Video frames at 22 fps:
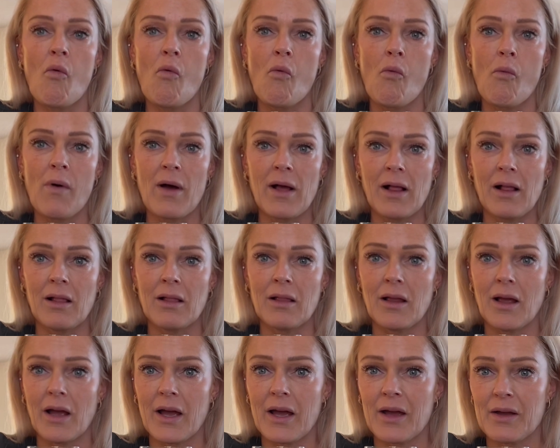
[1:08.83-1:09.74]

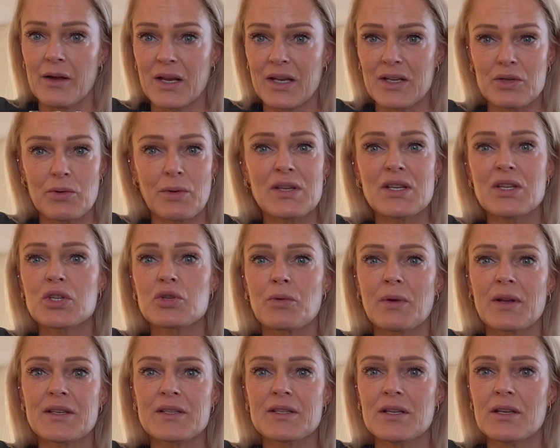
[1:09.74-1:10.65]
Well, in
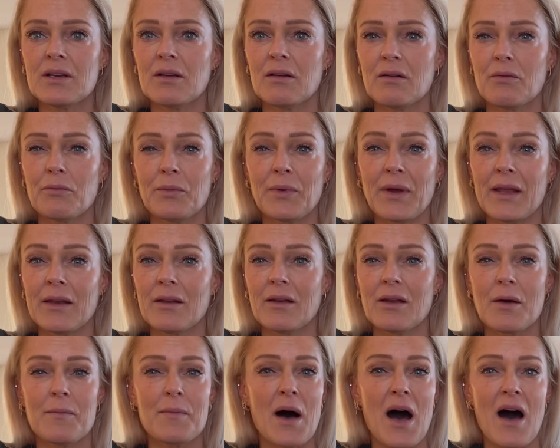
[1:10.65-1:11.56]
2020, we ended
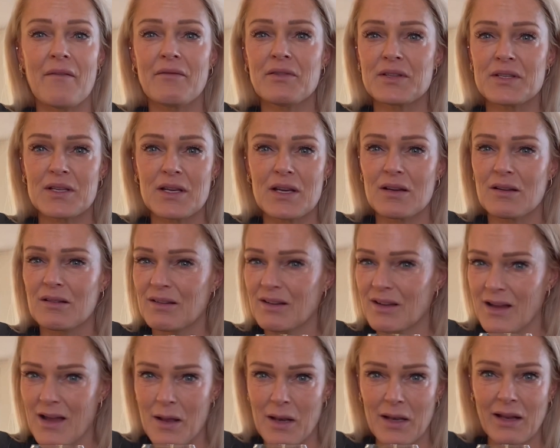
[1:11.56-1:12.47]
up harvesting
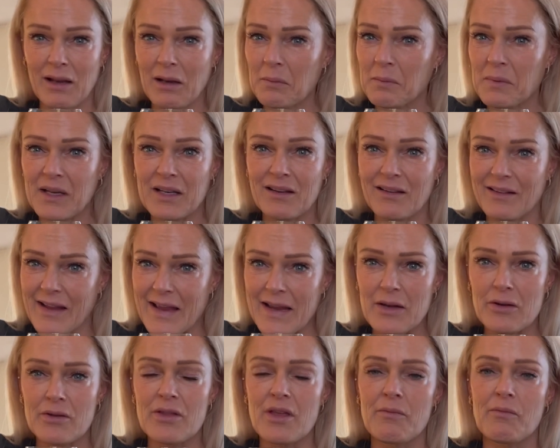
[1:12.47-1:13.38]
a little bit
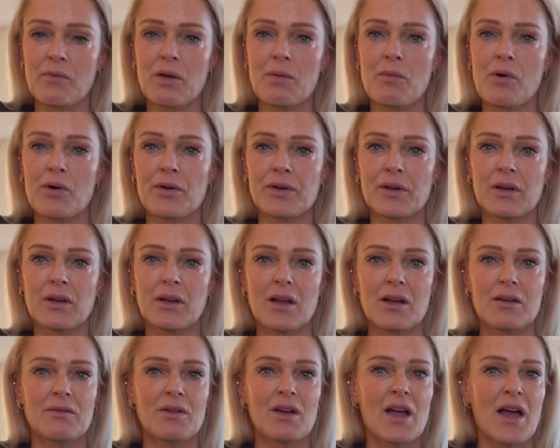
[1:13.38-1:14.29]
later than we wanted.
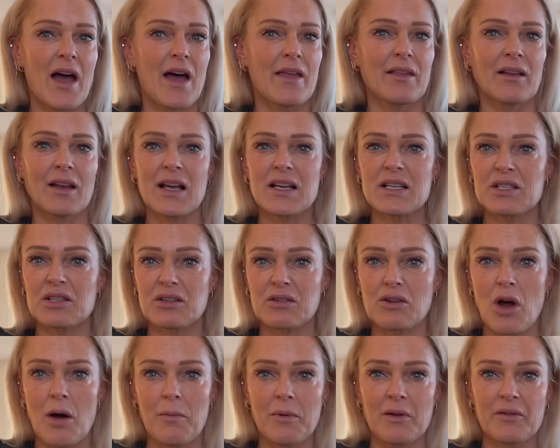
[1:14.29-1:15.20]
And the last
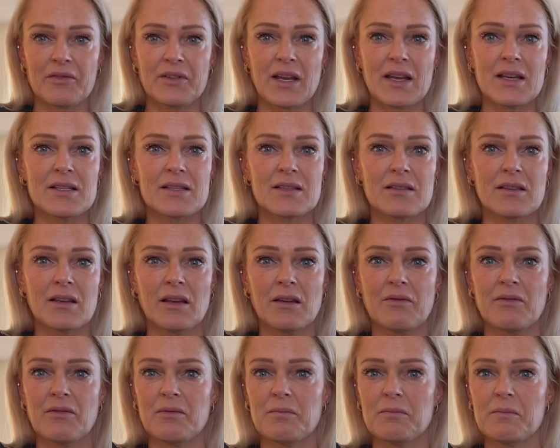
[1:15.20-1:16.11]
couple of days,
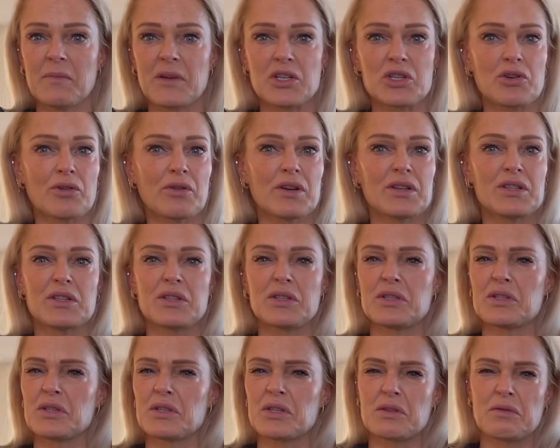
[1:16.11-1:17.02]
the maturity
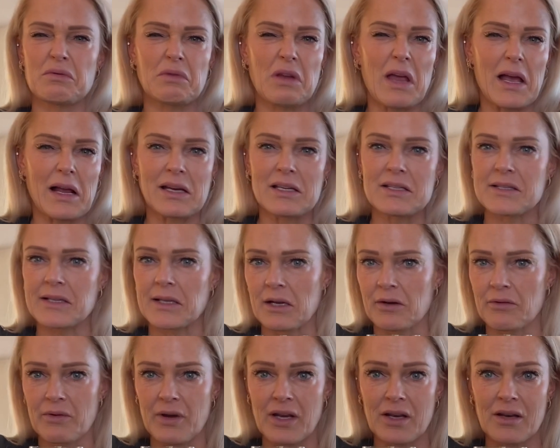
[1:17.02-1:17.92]
just
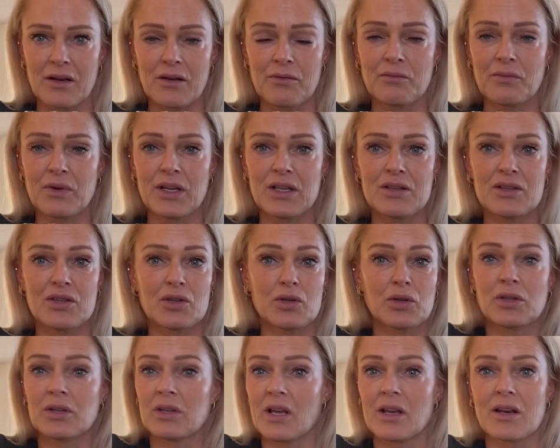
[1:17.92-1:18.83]
accelerated and we
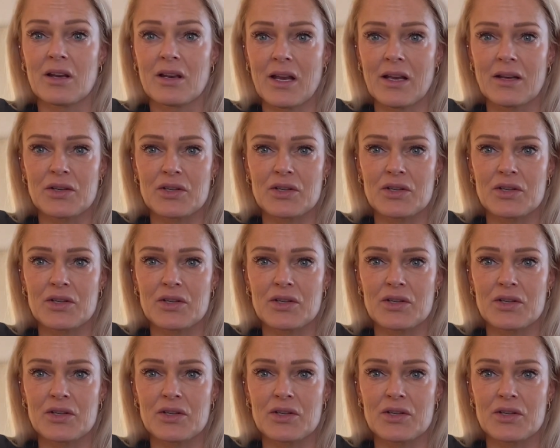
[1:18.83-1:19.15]
couldn't get it in.